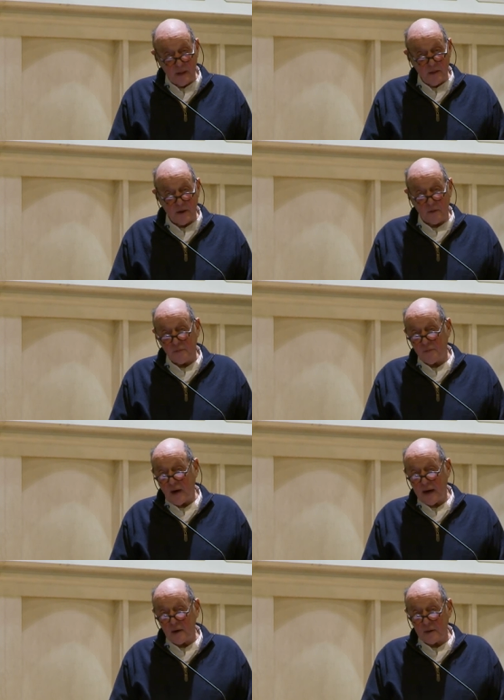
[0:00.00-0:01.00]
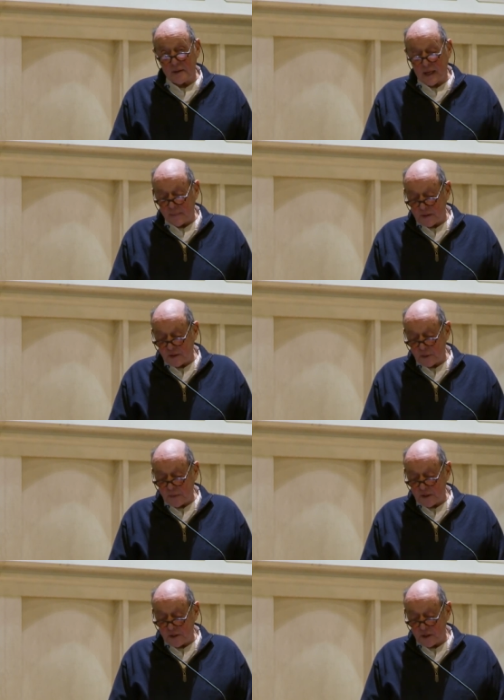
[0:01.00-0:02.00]
There are fire adapted
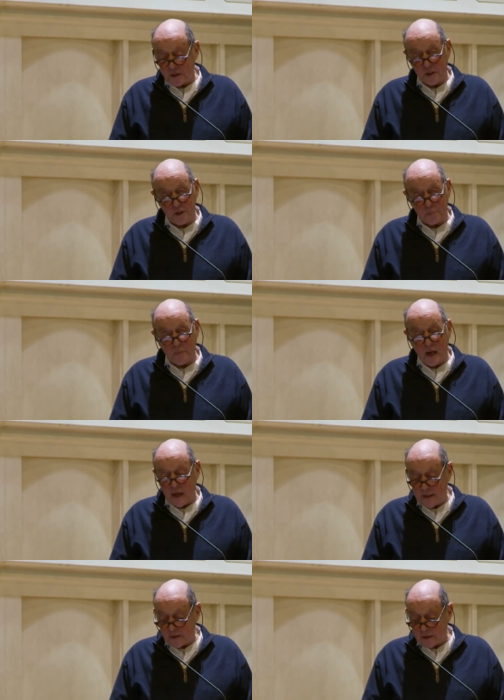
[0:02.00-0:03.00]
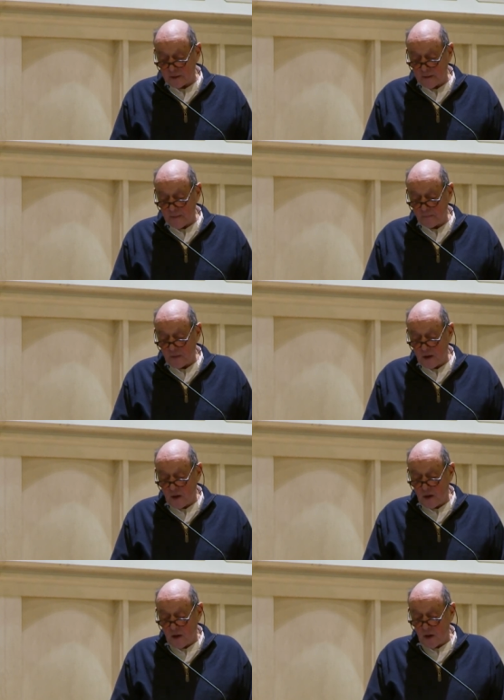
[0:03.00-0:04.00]
species, such as pines,
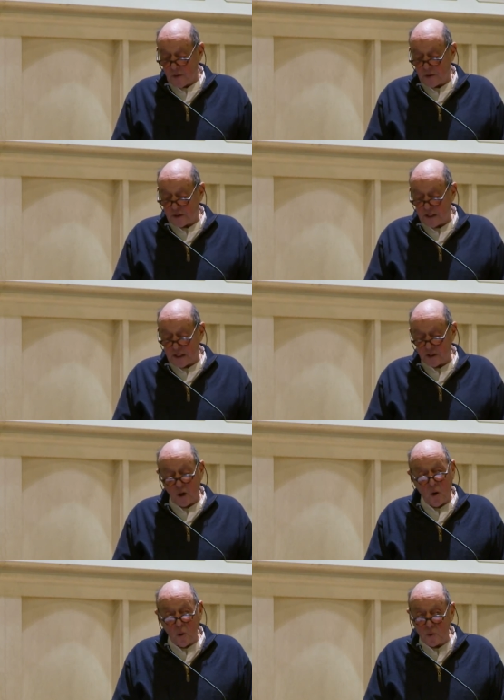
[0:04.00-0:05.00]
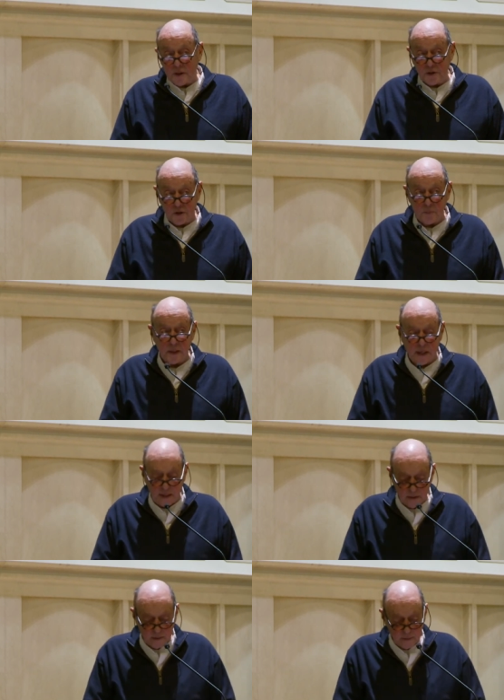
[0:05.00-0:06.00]
whose seeds only
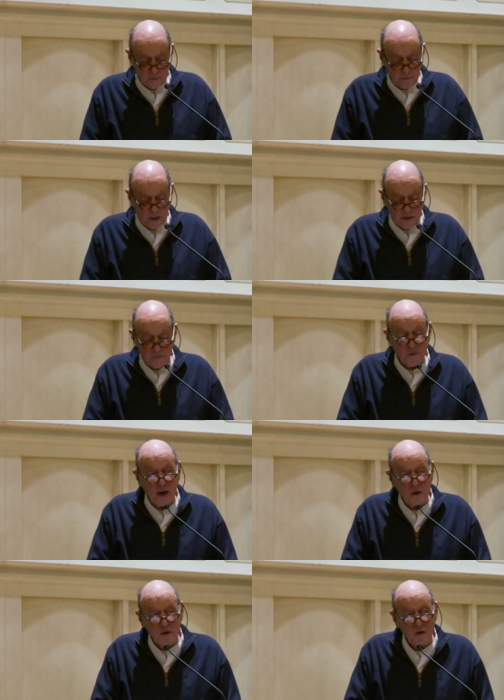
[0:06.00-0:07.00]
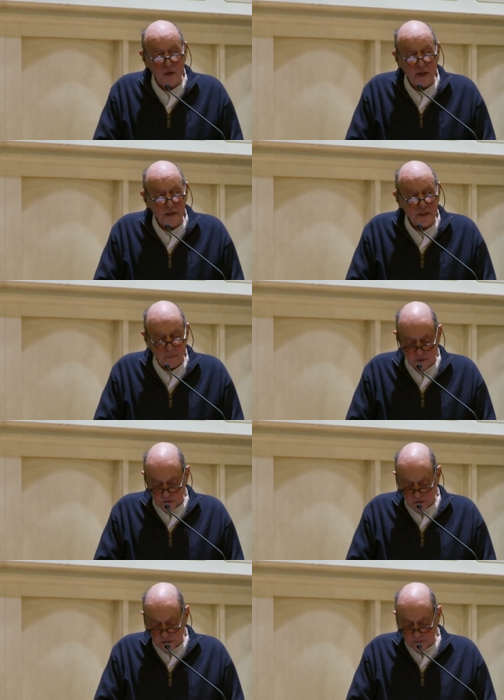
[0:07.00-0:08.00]
germinate by fire created
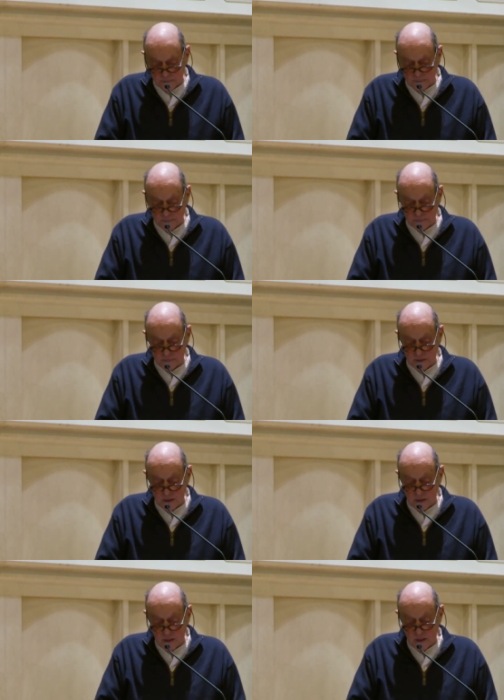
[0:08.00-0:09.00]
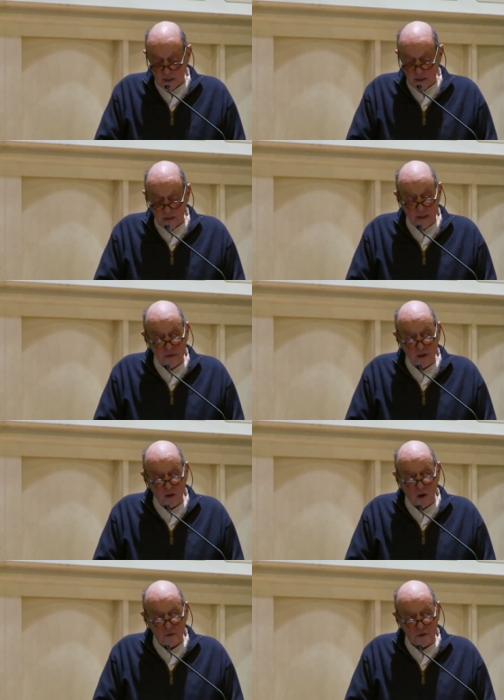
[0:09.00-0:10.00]
temperatures. Then
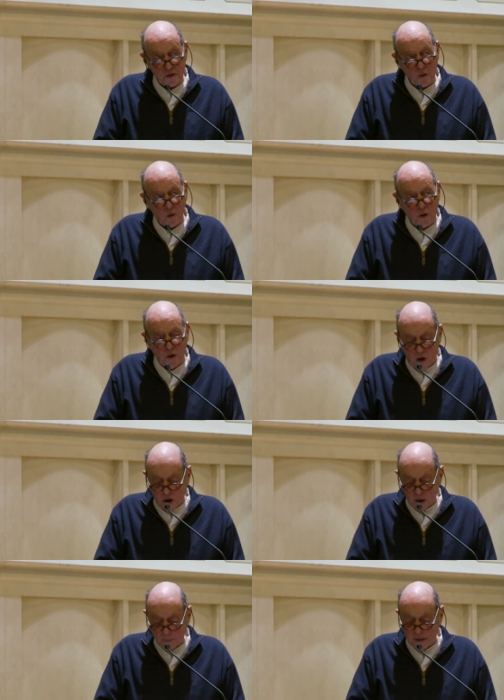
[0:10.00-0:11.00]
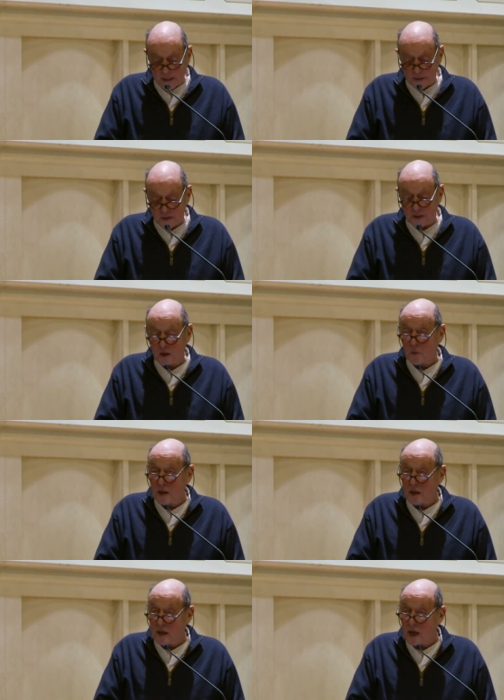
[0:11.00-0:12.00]
there are the so called R plants that
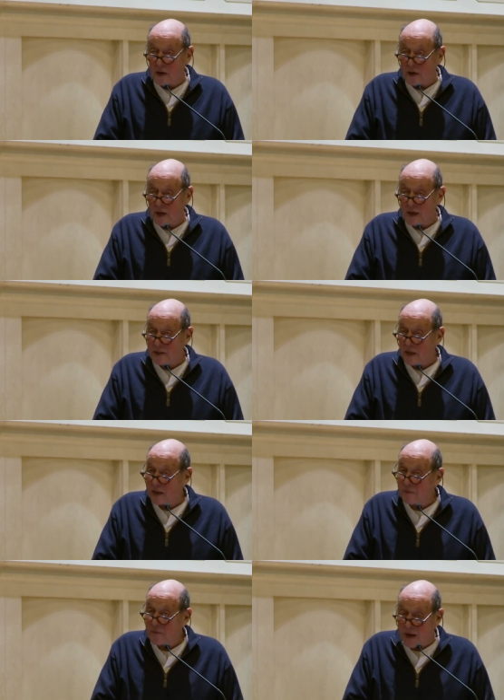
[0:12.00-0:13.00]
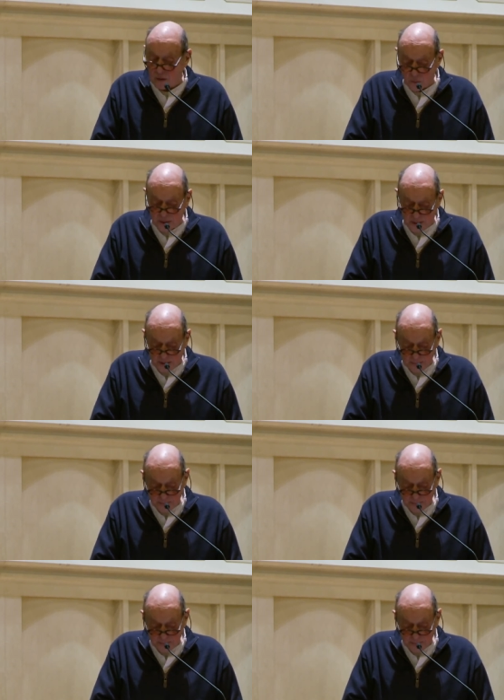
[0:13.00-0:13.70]
quickly colonize, like fireweed.